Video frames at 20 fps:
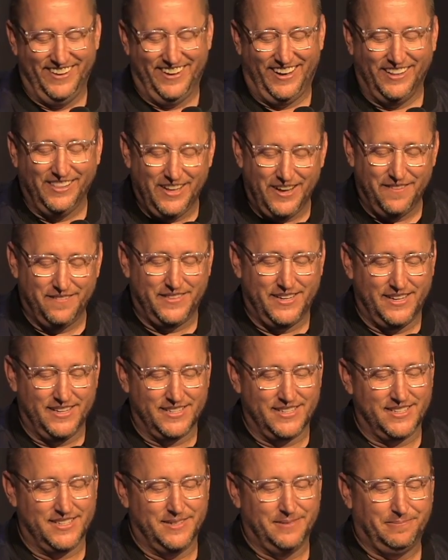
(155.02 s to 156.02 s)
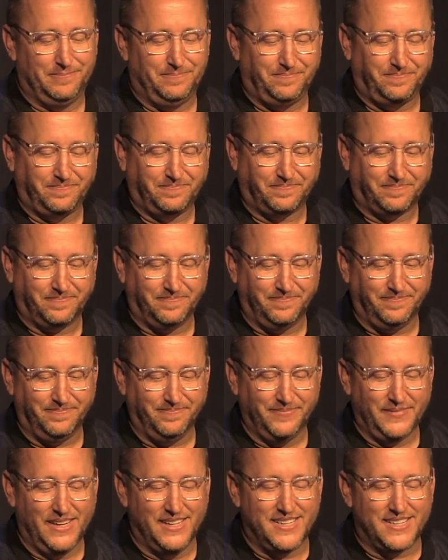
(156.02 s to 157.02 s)
I love this.
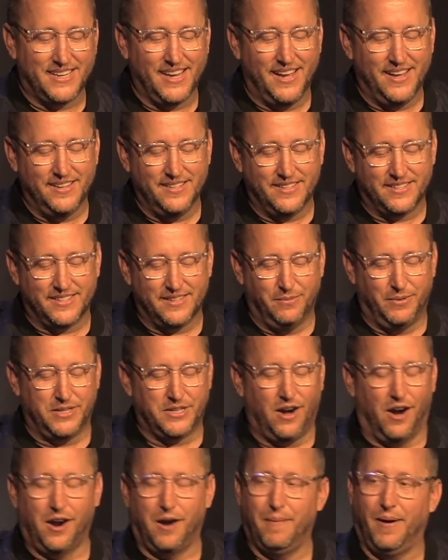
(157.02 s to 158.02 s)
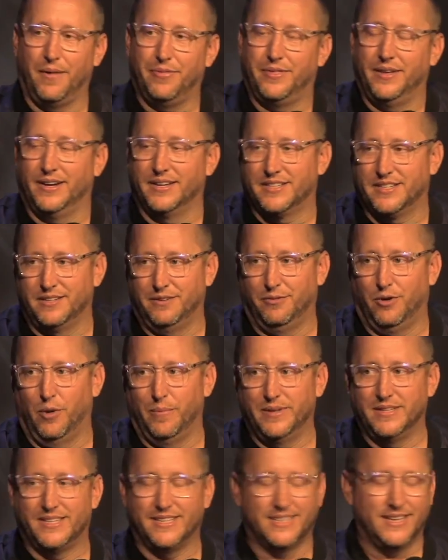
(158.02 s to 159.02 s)
It says, and we talk about this in
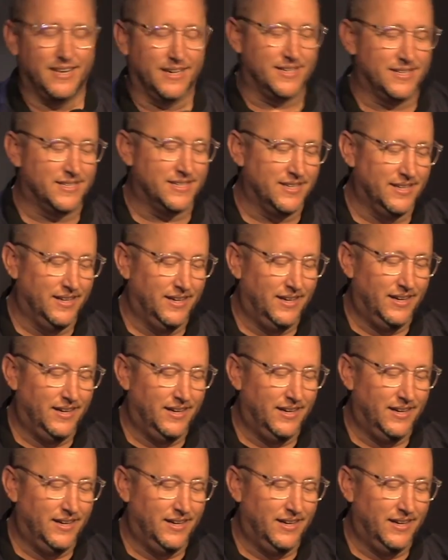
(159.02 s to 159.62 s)
Romans 6.